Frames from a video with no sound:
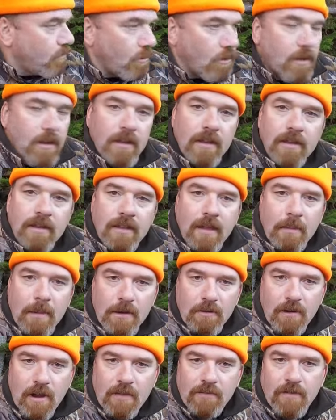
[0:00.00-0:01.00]
brook that my
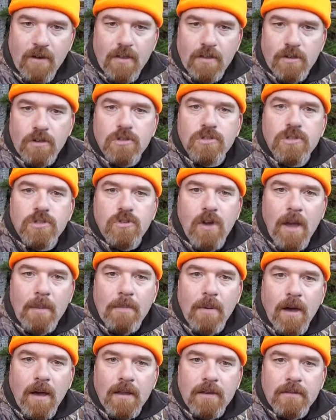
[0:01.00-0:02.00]
grandfather used to
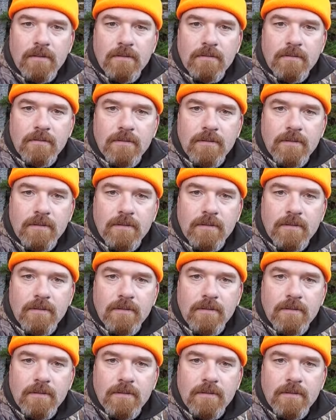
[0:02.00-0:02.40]
trap on.